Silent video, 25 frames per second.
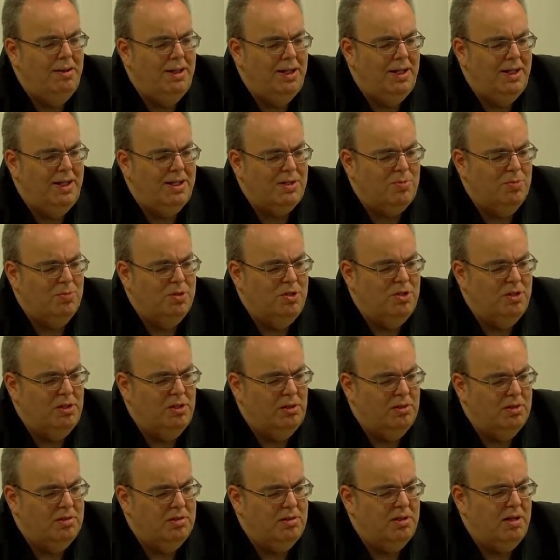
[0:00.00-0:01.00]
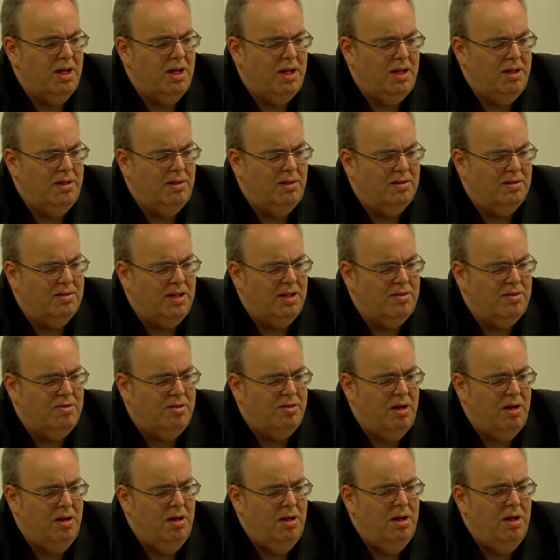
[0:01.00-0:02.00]
aspergillus,
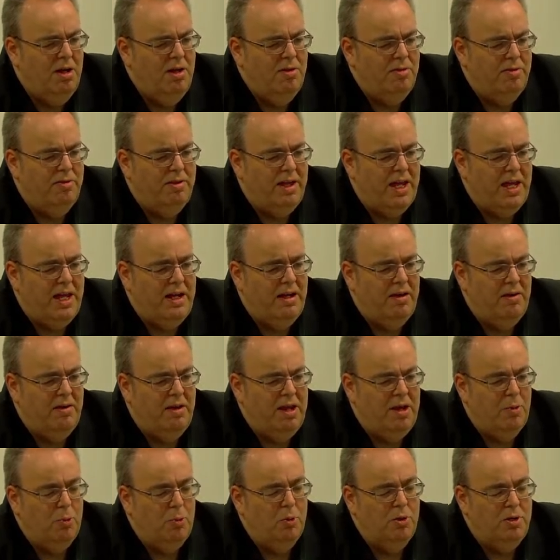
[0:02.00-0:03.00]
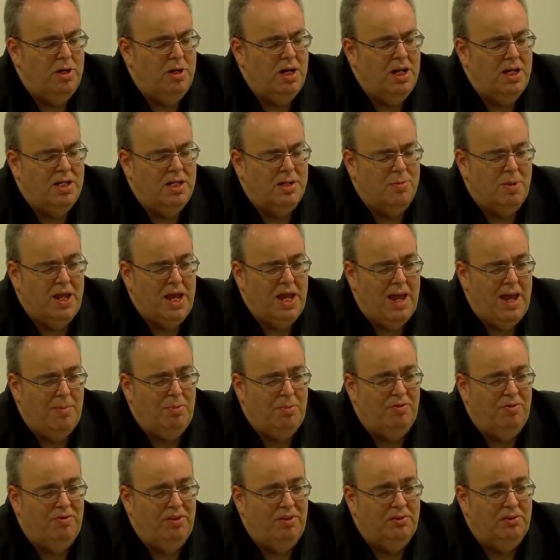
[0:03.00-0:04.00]
etc., then it would need to be HEPA
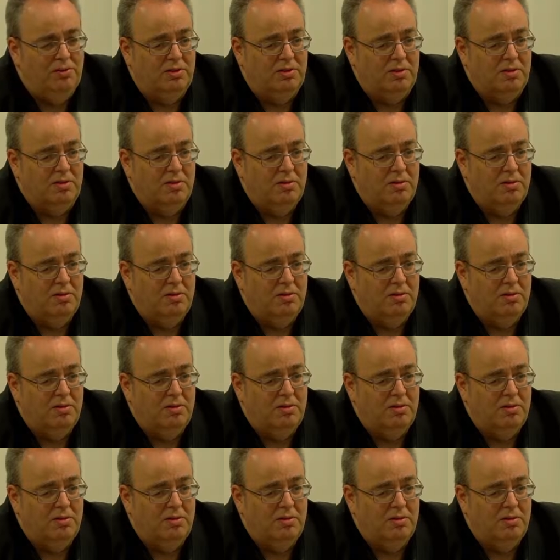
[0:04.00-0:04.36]
filtered.